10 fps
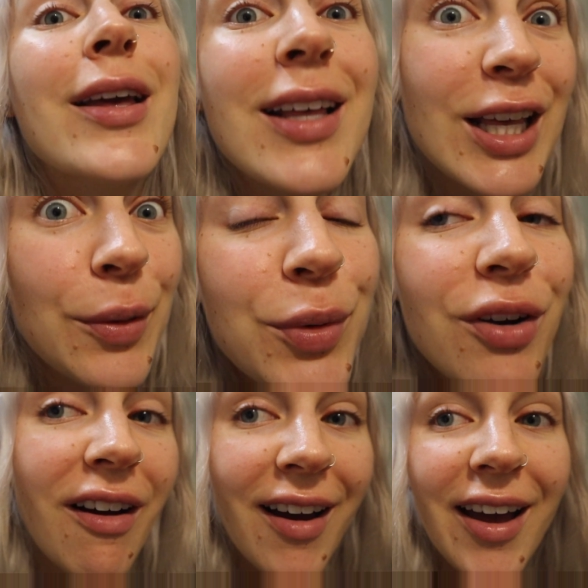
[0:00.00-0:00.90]
Keep
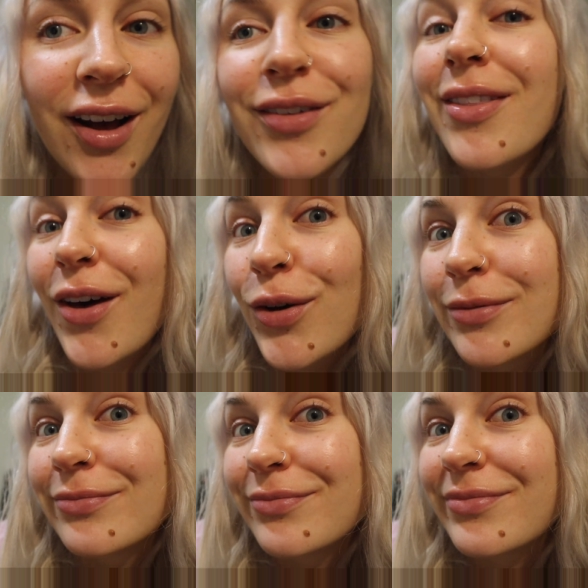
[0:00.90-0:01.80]
your eye out though.
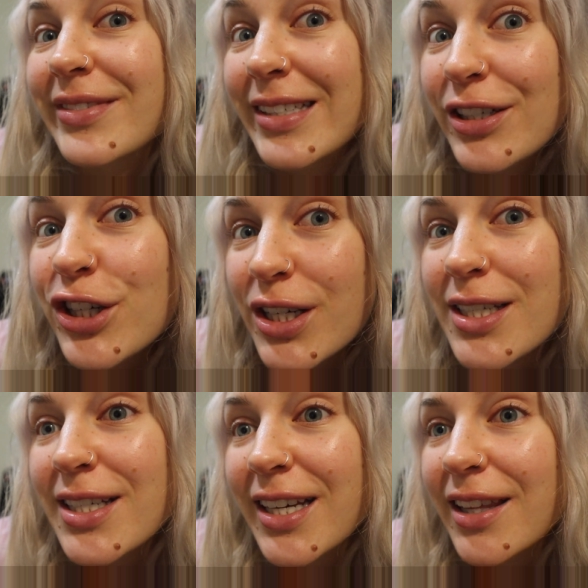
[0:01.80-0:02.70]
It's
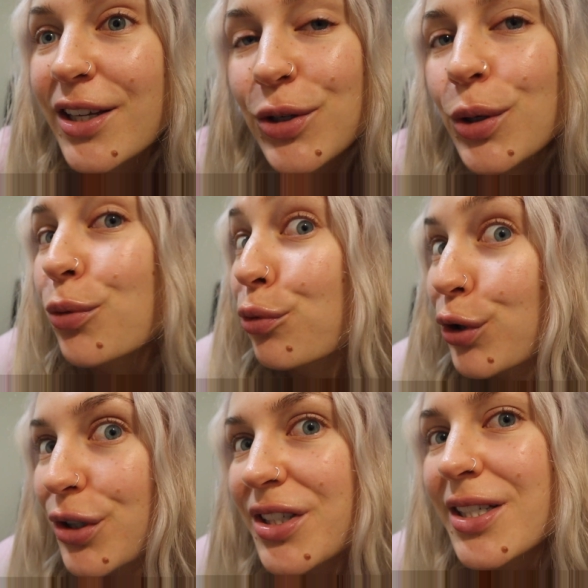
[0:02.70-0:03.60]
interesting, and they do it
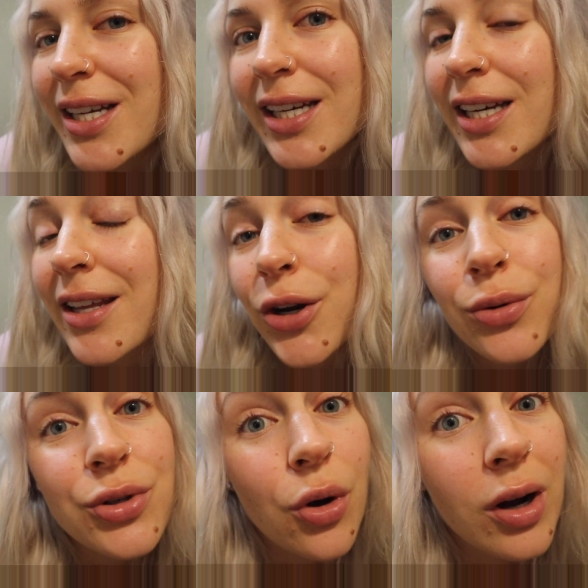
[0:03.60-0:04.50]
real sneaky. They
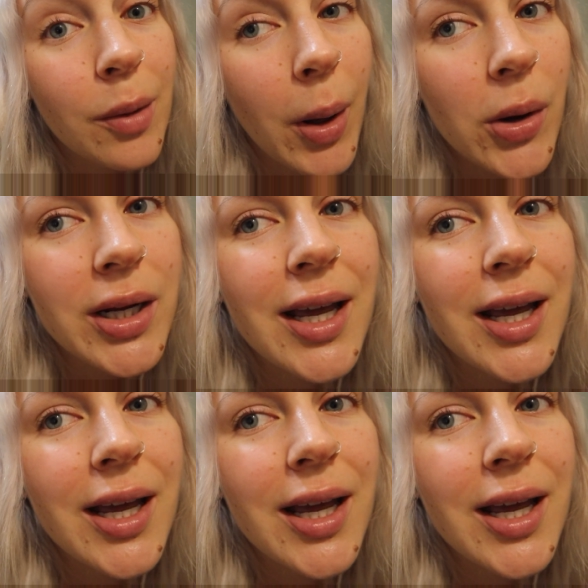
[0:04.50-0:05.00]
don't talk about it.